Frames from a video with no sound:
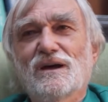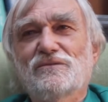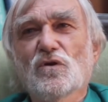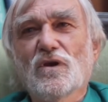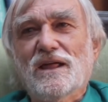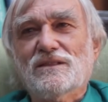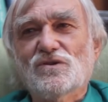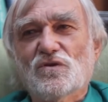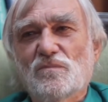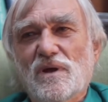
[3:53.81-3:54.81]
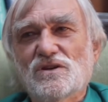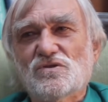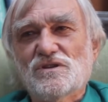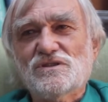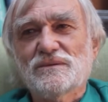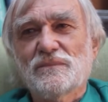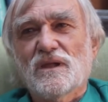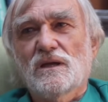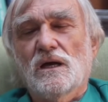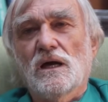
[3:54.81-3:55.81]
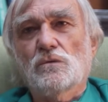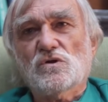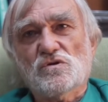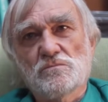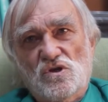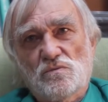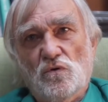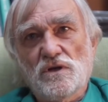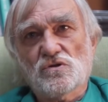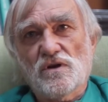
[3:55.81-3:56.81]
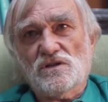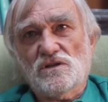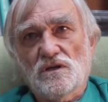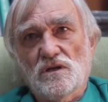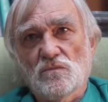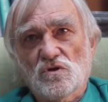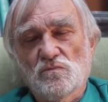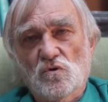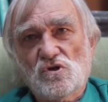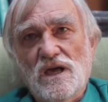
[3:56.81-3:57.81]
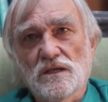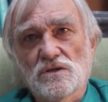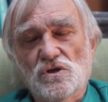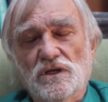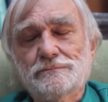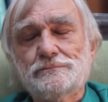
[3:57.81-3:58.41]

full-length documentaries, which was much more interesting and much more challenging.